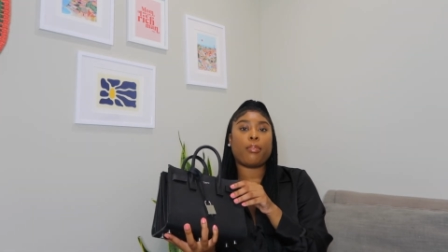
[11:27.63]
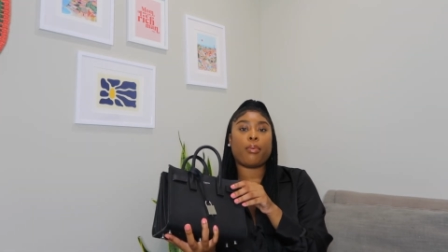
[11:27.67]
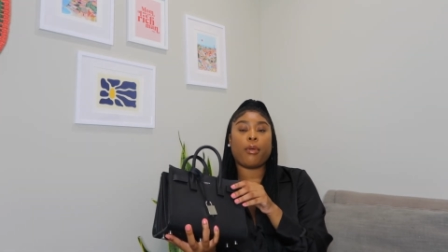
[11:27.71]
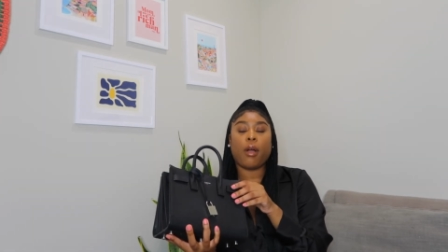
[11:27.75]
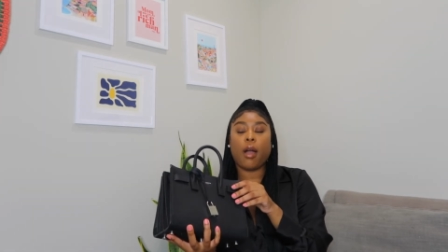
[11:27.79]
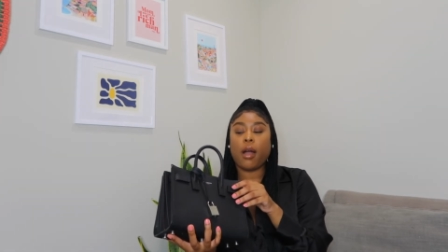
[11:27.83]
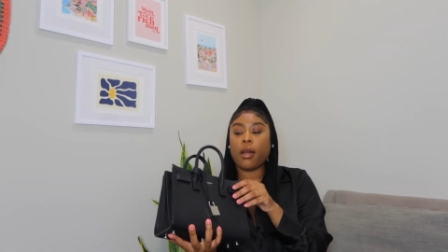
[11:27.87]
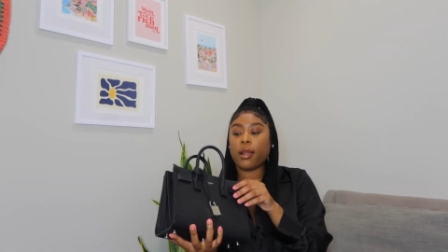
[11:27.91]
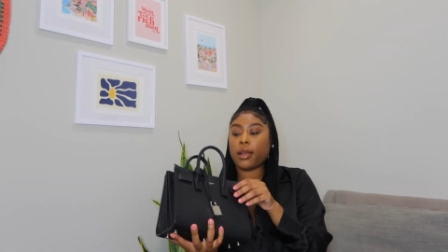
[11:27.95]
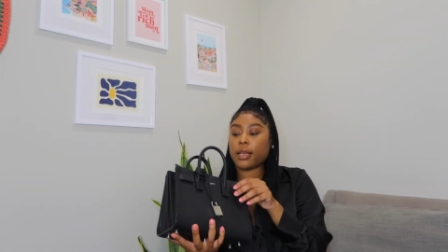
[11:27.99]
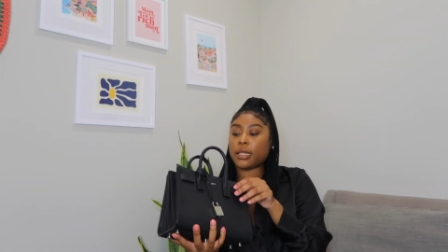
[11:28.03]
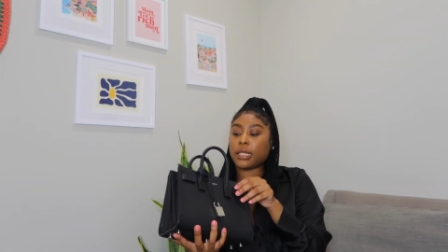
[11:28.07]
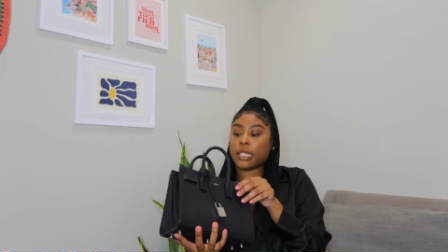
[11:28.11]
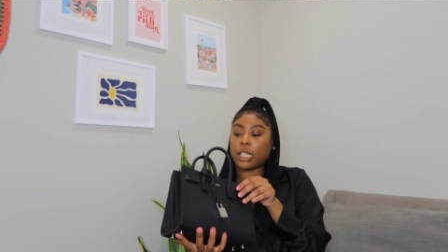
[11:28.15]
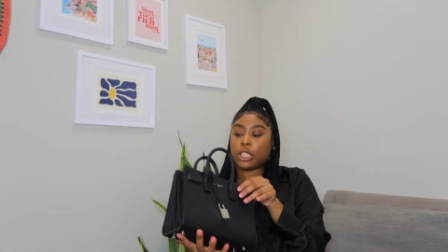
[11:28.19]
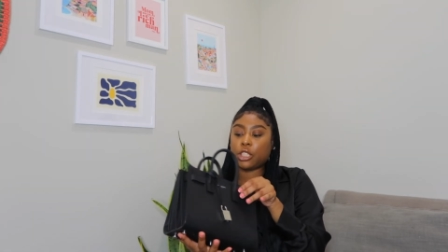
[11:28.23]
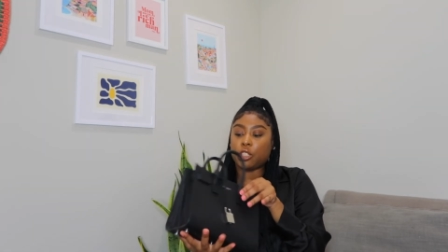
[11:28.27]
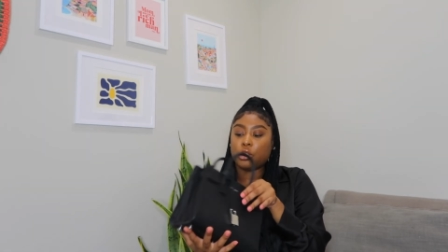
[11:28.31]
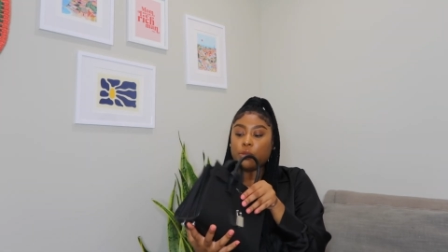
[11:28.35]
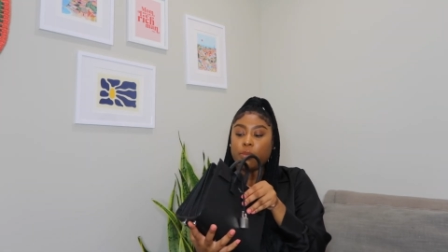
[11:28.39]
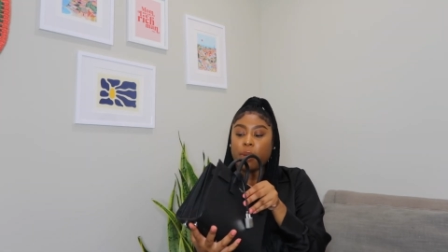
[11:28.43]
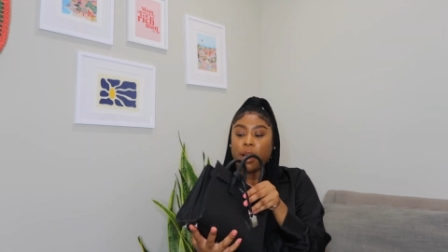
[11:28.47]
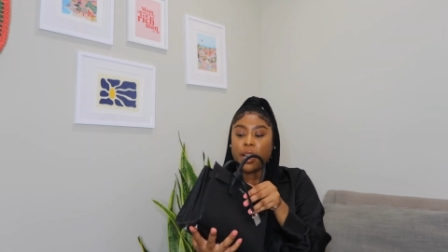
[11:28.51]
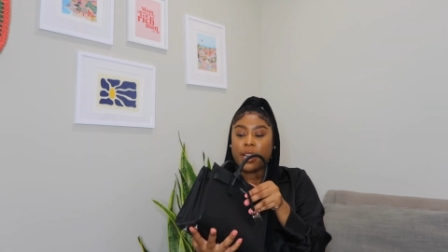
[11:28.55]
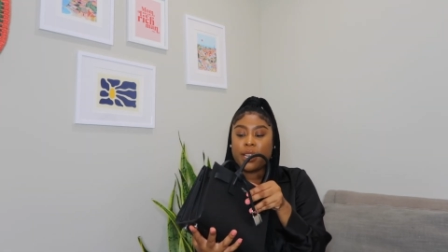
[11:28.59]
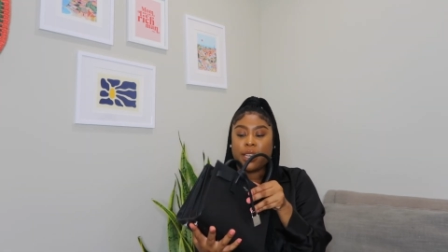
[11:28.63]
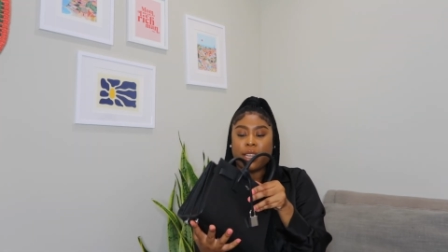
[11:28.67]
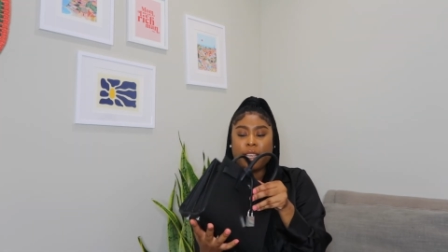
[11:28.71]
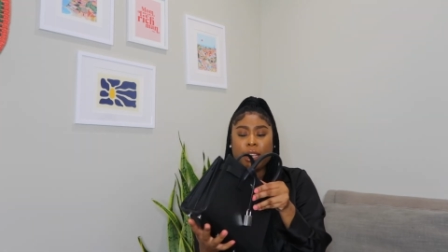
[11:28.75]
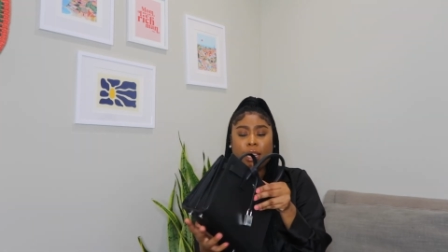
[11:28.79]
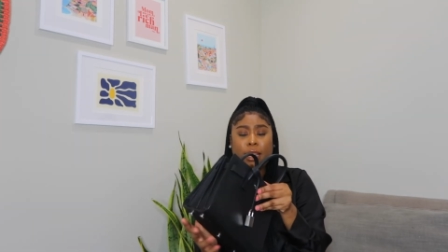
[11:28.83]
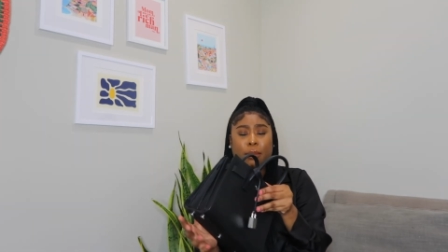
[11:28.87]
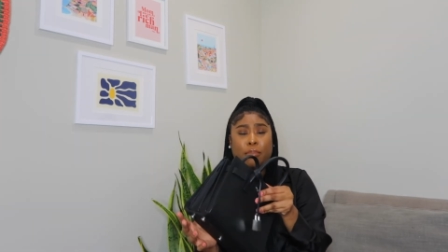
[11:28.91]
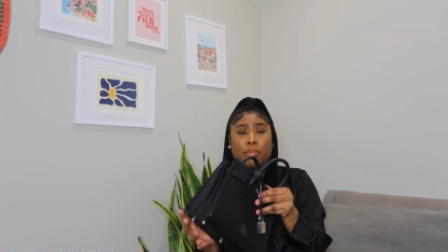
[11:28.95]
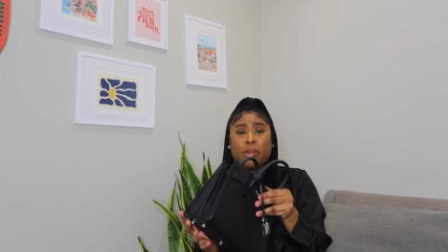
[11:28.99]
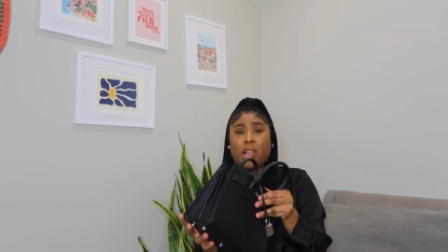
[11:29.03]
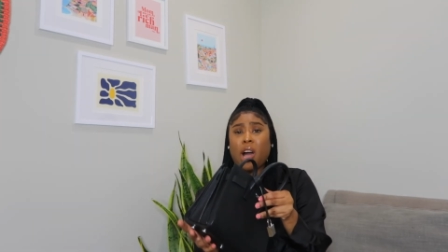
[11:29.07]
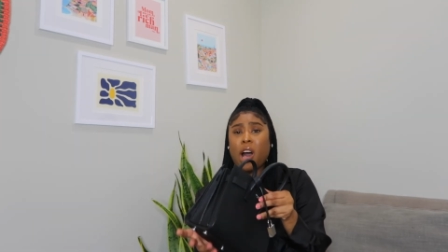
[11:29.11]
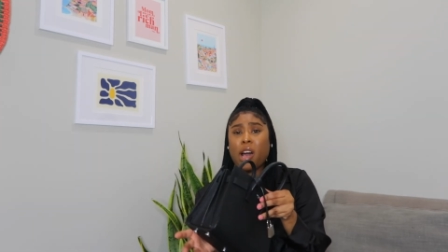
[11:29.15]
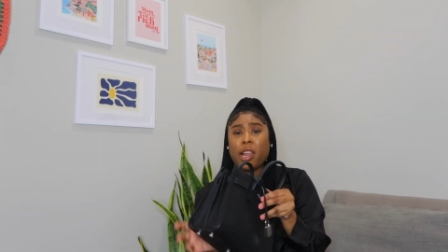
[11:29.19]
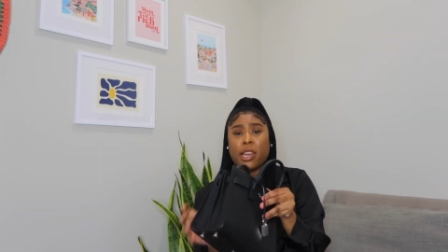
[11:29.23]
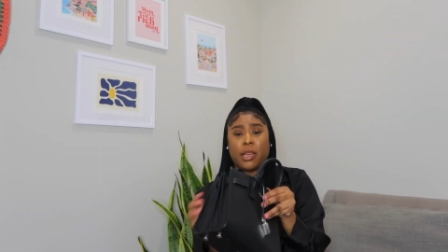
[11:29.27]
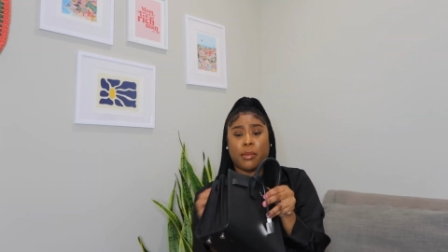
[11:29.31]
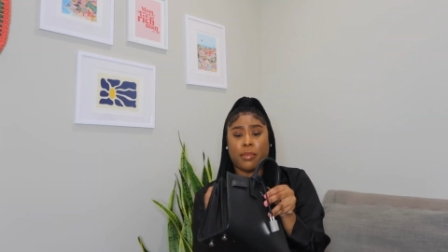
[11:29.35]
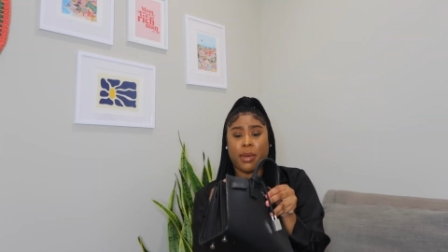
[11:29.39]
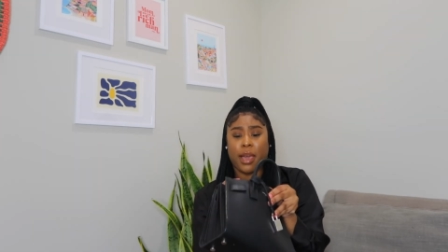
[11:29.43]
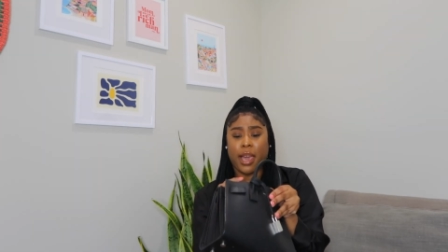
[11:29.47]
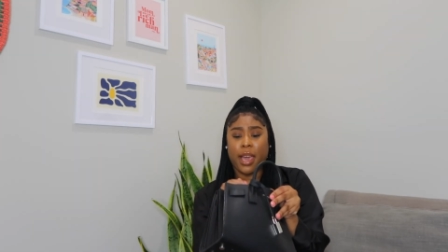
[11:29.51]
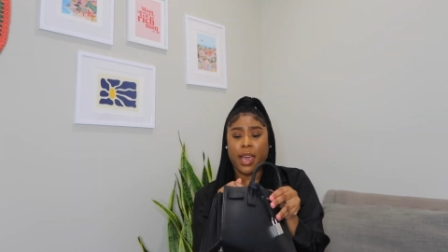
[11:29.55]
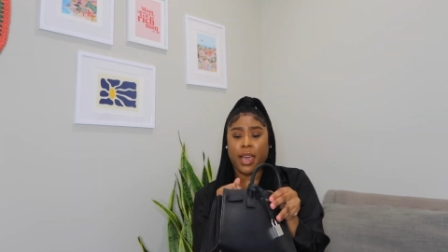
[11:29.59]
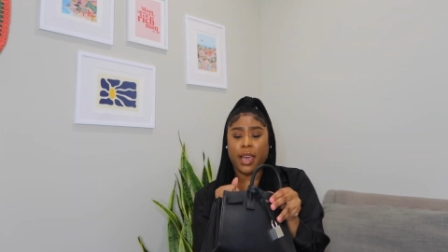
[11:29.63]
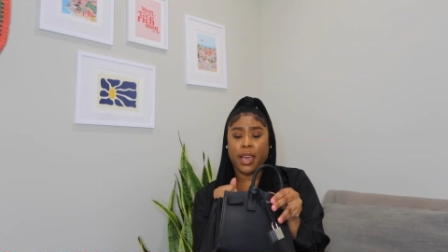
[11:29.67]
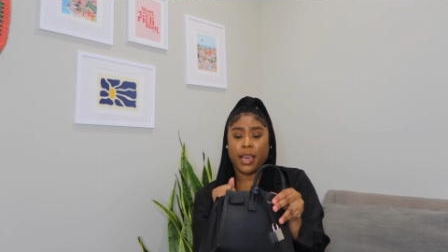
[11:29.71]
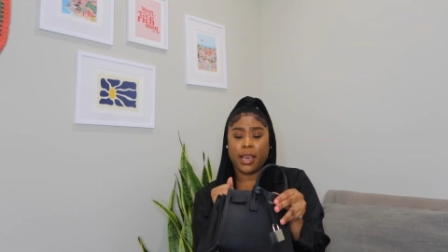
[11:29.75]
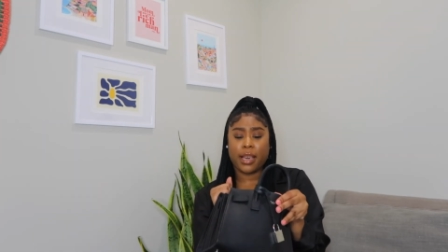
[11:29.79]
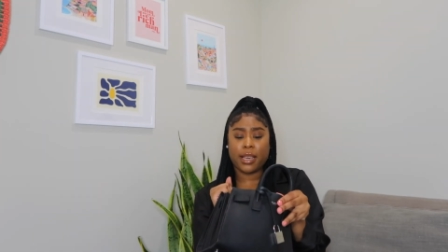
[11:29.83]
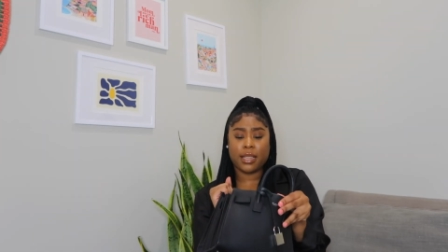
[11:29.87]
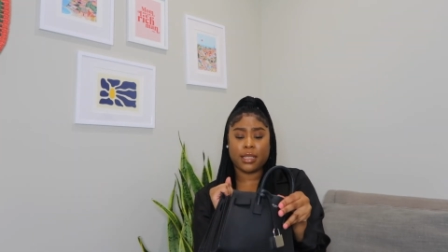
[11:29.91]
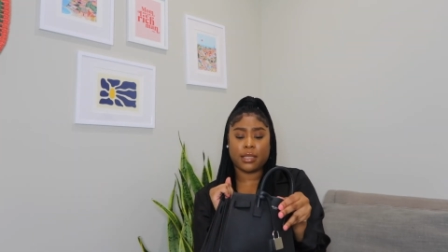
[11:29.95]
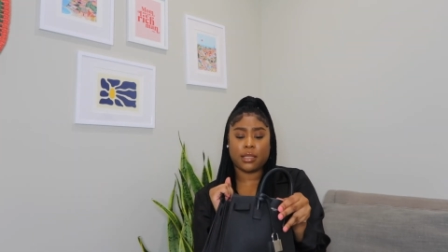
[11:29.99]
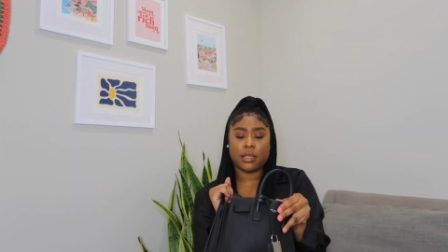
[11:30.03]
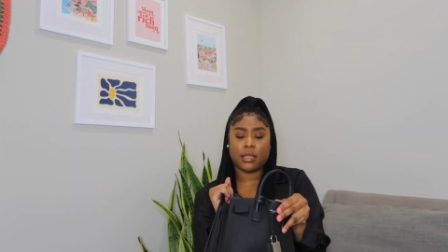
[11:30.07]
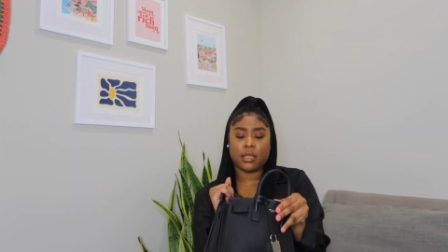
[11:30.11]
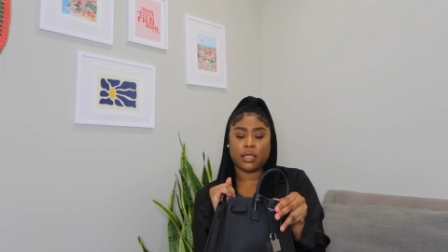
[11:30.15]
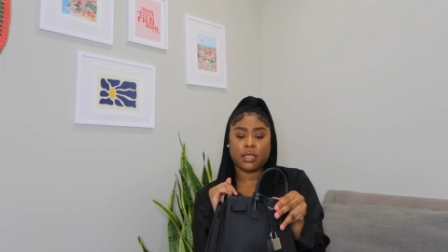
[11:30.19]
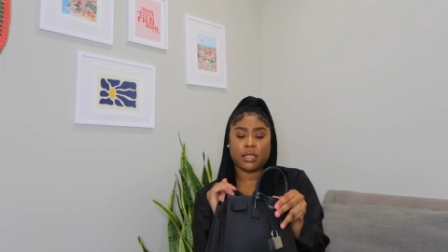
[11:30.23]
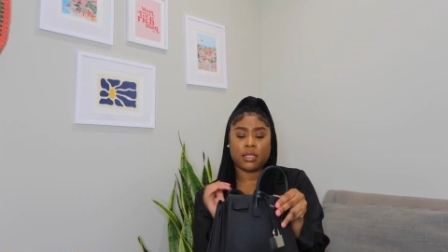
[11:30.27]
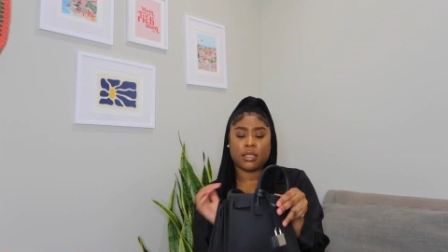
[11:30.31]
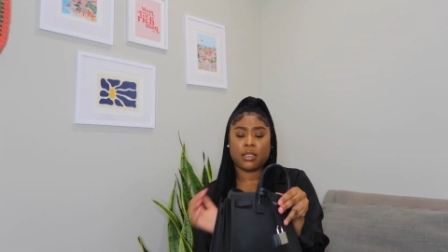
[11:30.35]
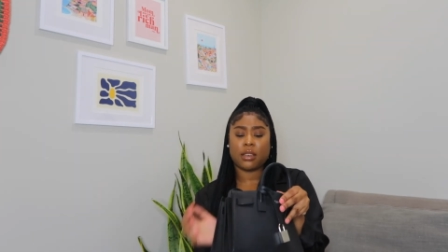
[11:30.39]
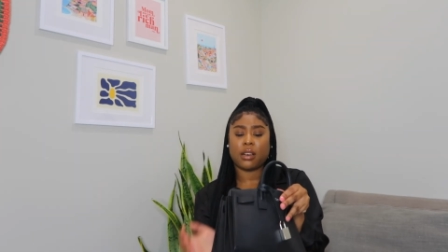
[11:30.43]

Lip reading: products that you might need, blotting pads,